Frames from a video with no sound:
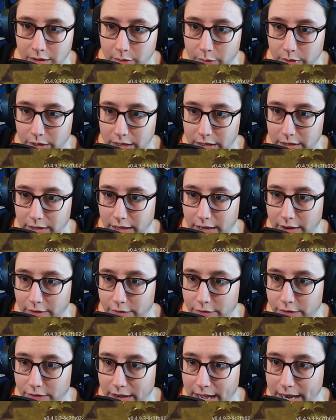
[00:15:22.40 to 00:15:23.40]
I need like a
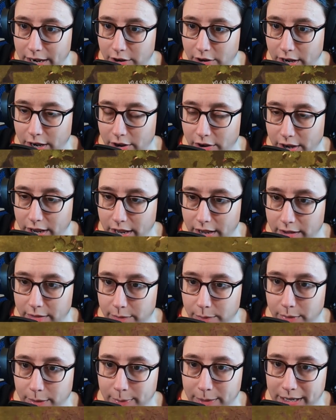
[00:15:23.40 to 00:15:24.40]
flatter area,
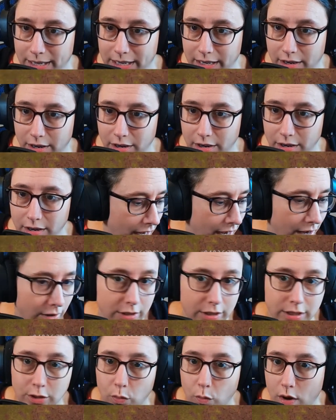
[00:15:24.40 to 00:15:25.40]
maybe here. How
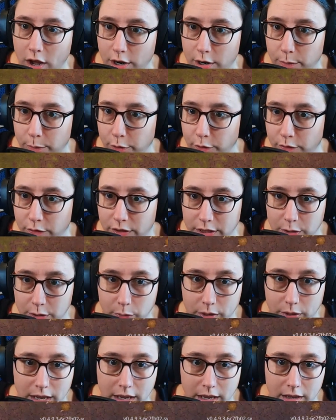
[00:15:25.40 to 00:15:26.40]
does the water move this
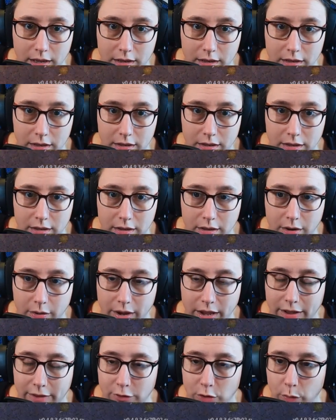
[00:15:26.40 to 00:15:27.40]
way? Oh,
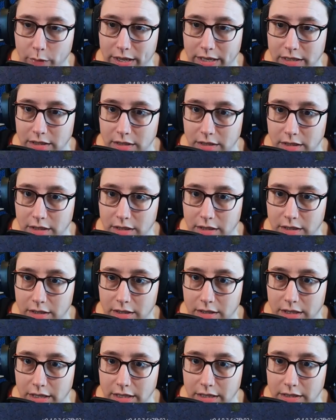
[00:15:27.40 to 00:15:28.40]
I have to wait till the
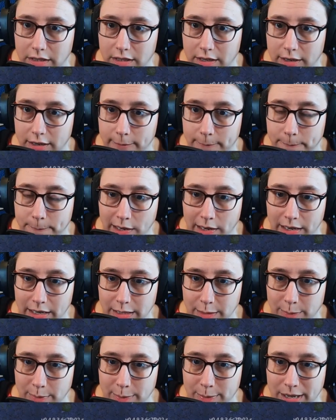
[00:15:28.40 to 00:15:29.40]
thing's done. I
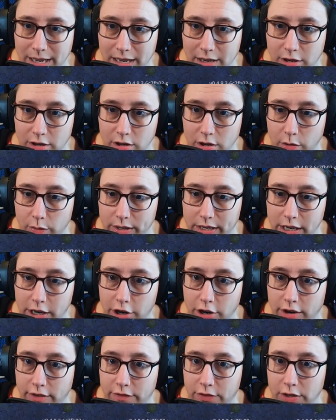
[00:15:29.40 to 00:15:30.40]
guess maybe I could go
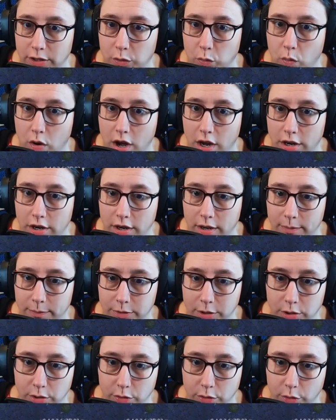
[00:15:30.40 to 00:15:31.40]
here if this water
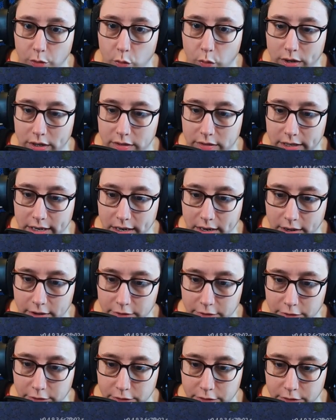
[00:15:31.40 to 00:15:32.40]
comes through quickly
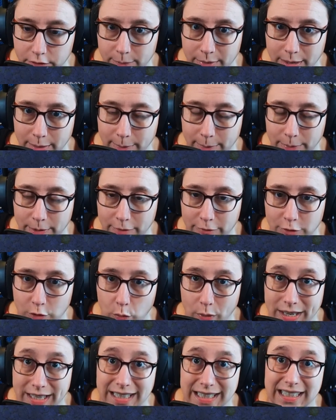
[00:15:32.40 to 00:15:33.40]
enough, but I'm gonna have to
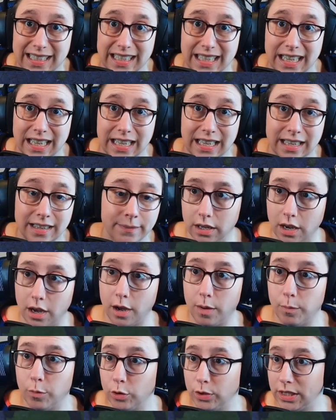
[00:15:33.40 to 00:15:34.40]
wait and see.
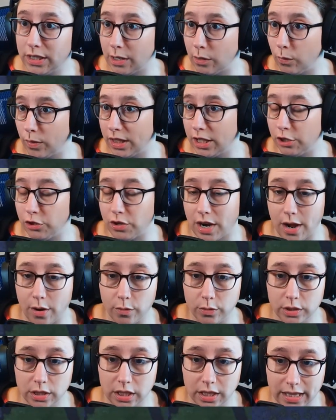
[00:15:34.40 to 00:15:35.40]
Almost done with the
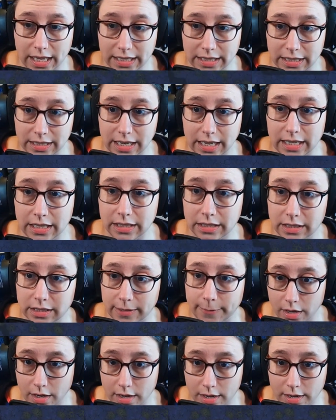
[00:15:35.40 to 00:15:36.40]
drought. That's
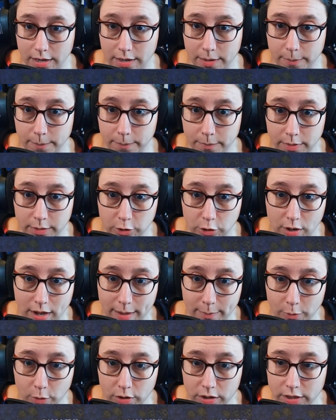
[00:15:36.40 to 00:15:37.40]
nice. So
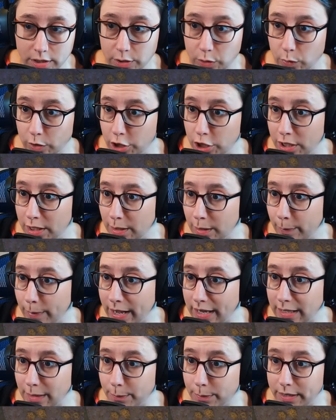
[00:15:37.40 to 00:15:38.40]
I'm gonna switch this
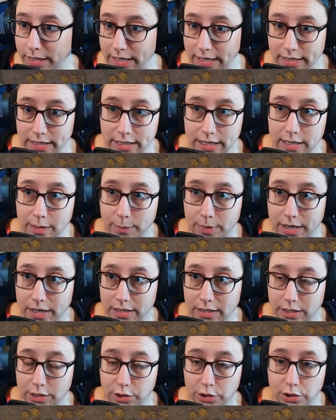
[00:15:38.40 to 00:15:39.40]
back to planting
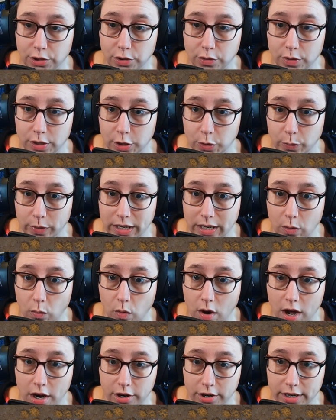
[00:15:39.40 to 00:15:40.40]
because as soon as we get
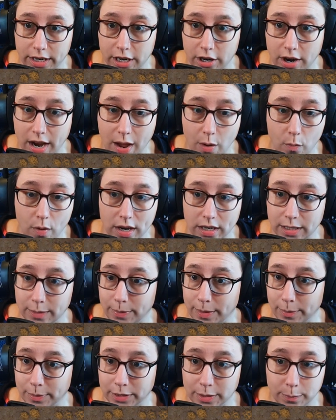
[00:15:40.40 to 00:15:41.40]
water here, I want to
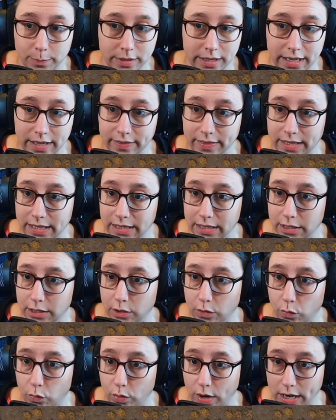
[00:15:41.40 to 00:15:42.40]
be able to plant
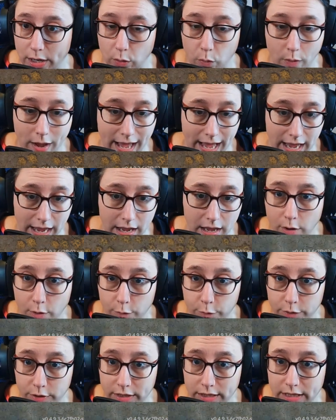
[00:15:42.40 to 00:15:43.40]
these right away.
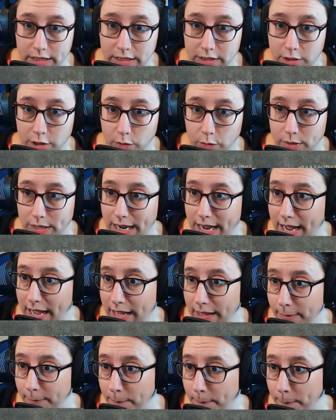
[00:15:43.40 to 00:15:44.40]
Hopefully these don't die.